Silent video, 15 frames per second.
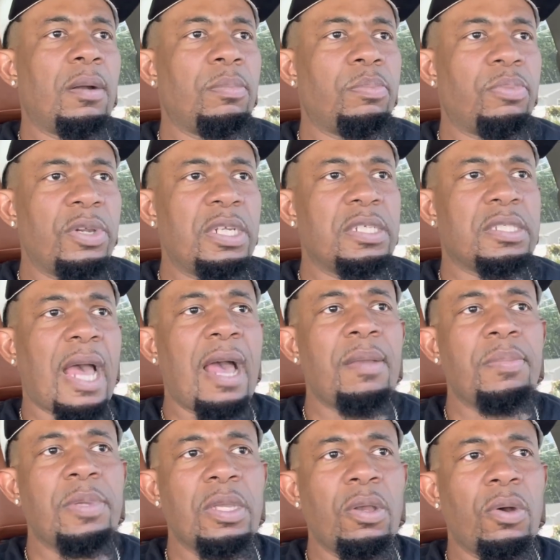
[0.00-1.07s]
British
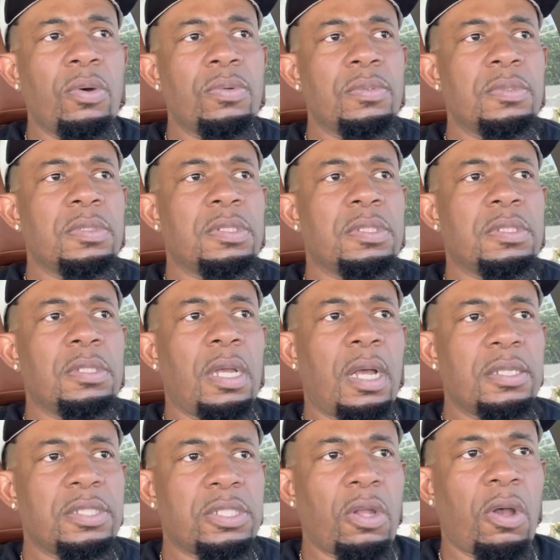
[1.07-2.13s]
IBO
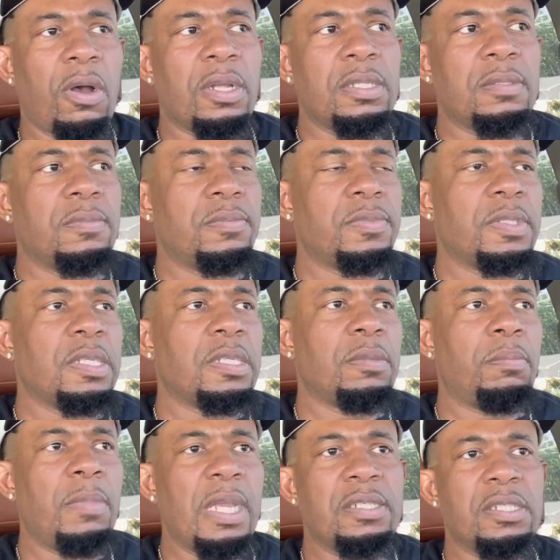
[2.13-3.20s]
star,
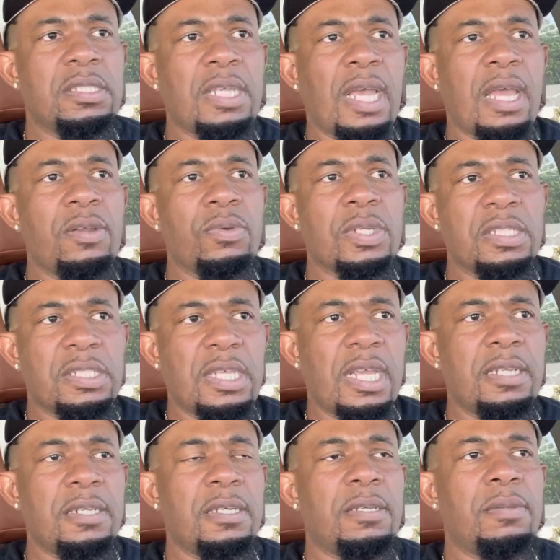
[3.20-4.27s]
major title
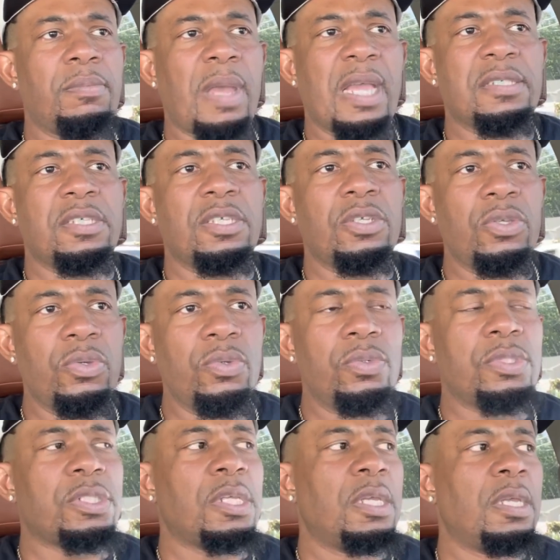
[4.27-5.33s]
contender, Maxie
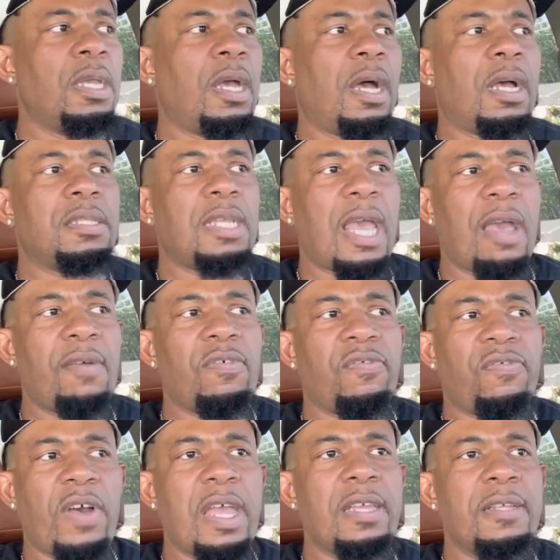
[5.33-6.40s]
Hughes, to have a
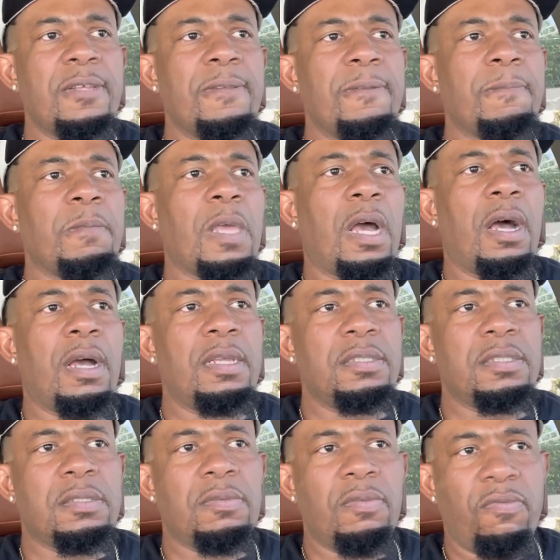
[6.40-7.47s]
fight.
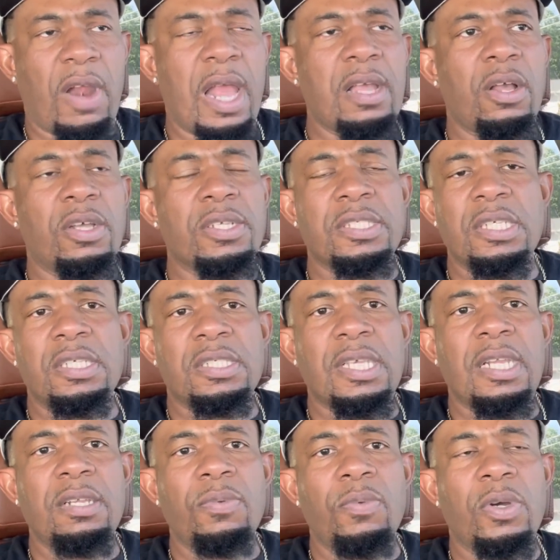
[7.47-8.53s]
Ryan Garcia
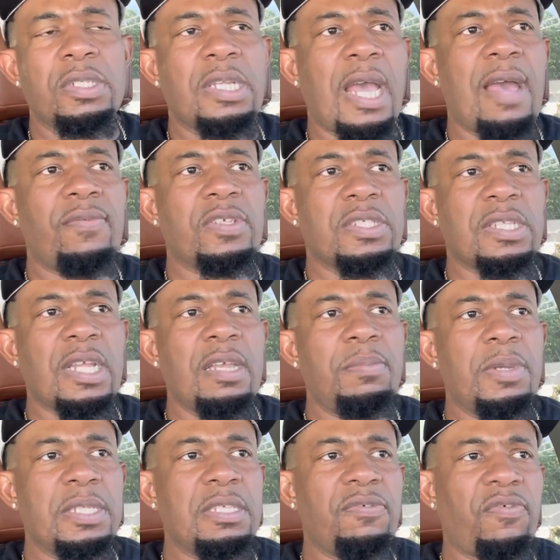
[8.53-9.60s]
said he wanted to have a stay
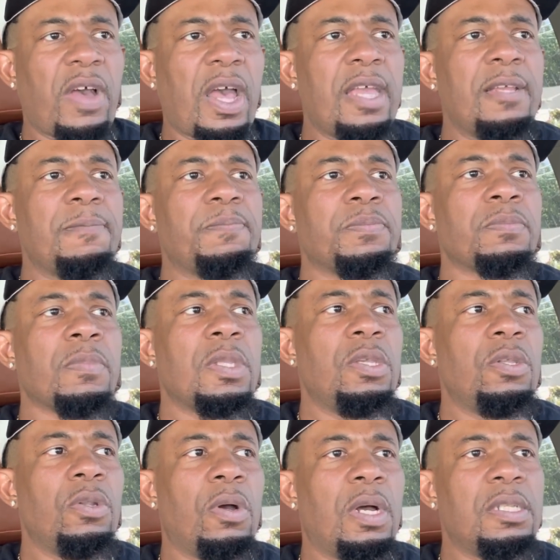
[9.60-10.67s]
busy fight,
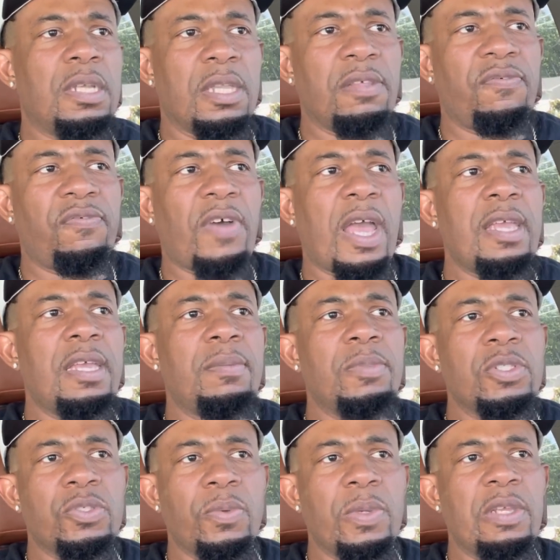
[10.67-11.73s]
you know, another fight in
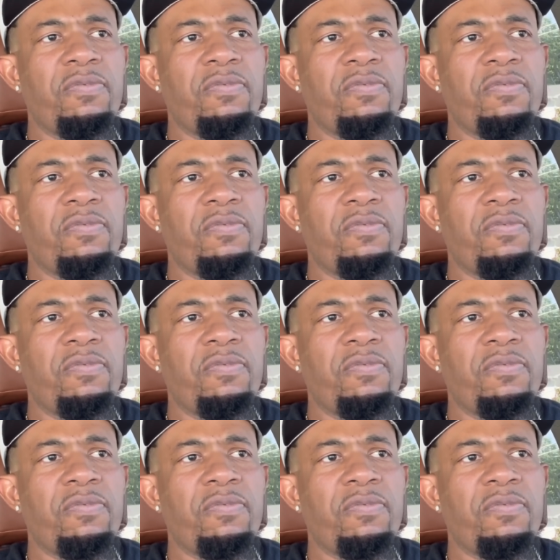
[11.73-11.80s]
between